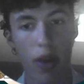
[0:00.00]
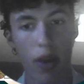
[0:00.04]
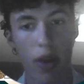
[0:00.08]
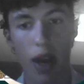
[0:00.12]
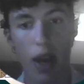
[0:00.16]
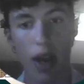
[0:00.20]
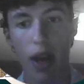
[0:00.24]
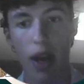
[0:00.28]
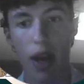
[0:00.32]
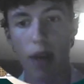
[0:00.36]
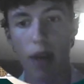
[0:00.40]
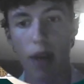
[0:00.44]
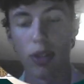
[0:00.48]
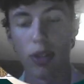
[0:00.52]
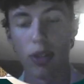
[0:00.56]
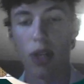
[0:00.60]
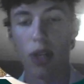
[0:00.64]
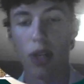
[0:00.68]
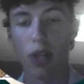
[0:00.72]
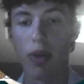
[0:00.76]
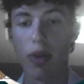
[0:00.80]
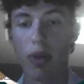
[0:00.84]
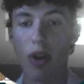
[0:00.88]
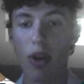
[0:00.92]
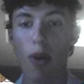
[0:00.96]
I'm sure
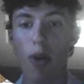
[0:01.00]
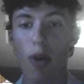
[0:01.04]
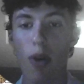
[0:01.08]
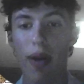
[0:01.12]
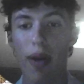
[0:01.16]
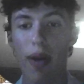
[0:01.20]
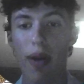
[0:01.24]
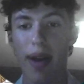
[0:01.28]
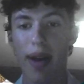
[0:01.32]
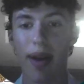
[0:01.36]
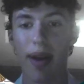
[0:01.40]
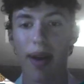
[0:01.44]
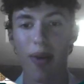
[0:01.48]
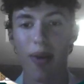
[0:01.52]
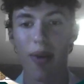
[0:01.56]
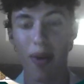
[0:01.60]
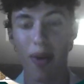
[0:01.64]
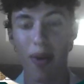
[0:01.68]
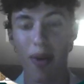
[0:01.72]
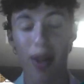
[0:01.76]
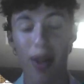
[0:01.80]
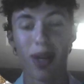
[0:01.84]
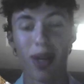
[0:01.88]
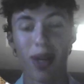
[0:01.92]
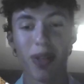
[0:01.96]
we know what
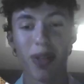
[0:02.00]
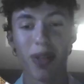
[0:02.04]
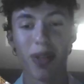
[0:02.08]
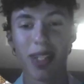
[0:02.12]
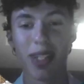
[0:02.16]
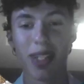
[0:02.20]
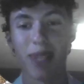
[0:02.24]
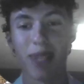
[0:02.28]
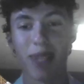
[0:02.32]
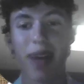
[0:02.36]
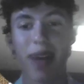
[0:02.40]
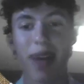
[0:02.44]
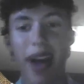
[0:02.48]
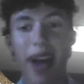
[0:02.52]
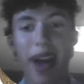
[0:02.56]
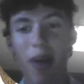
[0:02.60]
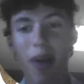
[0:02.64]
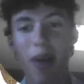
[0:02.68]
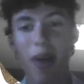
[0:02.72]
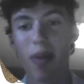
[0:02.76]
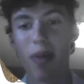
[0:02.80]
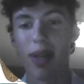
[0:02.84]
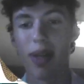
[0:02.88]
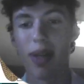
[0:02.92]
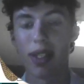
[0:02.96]
mitosis is by now,
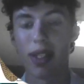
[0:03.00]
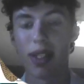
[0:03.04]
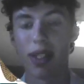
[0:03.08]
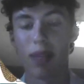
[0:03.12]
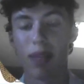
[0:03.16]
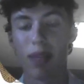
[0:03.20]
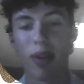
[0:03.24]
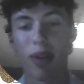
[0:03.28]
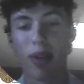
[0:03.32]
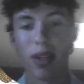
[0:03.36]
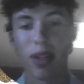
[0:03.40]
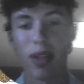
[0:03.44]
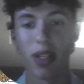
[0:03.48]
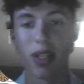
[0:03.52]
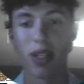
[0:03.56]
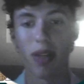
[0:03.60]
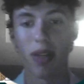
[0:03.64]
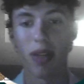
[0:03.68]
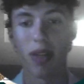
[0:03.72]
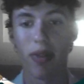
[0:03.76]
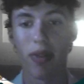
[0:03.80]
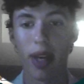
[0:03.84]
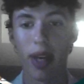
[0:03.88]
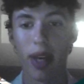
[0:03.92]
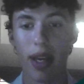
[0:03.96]
but basically the process
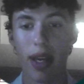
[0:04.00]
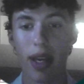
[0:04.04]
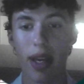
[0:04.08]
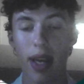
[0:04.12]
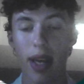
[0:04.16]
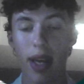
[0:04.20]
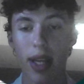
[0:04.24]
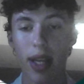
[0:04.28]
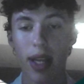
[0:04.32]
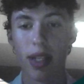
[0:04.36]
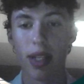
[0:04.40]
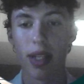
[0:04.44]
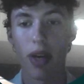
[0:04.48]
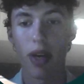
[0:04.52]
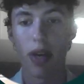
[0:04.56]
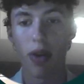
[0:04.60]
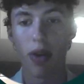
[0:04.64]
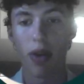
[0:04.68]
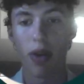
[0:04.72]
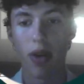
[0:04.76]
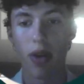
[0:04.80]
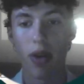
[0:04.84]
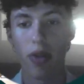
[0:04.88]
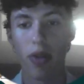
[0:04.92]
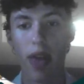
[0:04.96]
of like cell
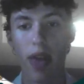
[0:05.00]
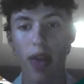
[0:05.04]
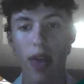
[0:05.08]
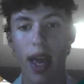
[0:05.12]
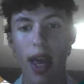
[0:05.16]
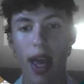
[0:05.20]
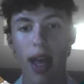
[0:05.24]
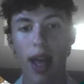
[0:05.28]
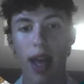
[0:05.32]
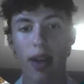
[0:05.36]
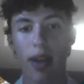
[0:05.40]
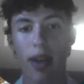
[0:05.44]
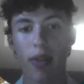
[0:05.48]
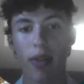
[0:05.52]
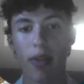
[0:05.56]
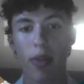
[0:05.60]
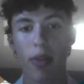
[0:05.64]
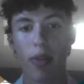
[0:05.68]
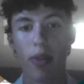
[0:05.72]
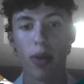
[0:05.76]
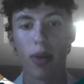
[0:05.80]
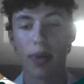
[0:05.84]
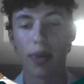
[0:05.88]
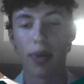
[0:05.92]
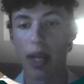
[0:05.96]
growth and the
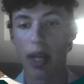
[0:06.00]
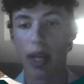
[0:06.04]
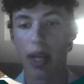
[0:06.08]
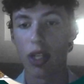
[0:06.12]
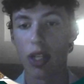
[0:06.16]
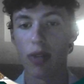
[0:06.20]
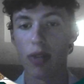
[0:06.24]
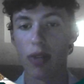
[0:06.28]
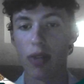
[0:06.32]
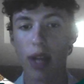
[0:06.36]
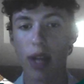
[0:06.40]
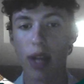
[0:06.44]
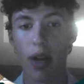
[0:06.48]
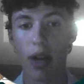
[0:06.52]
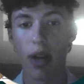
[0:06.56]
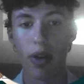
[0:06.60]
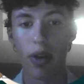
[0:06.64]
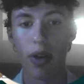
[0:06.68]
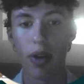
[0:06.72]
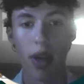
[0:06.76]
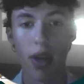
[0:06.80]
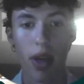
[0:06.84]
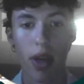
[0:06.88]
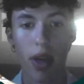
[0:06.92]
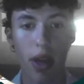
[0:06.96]
multiplication of cell
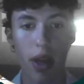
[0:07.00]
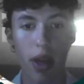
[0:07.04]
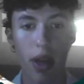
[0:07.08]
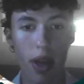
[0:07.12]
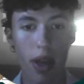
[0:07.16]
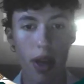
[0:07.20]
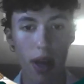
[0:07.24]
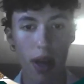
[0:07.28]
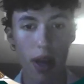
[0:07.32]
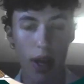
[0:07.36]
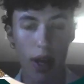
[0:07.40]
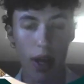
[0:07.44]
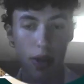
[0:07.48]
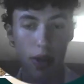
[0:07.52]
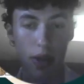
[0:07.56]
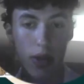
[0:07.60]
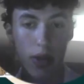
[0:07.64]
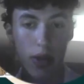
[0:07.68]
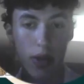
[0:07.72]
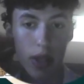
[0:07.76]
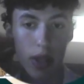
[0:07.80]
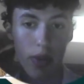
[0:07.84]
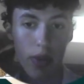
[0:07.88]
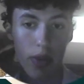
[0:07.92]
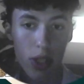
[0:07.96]
through
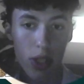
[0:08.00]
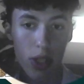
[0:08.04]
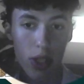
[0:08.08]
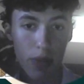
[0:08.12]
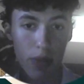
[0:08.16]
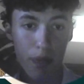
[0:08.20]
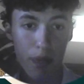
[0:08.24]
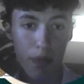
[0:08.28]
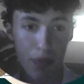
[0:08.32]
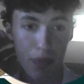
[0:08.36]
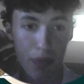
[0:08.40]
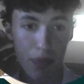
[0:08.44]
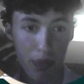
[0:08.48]
cell division.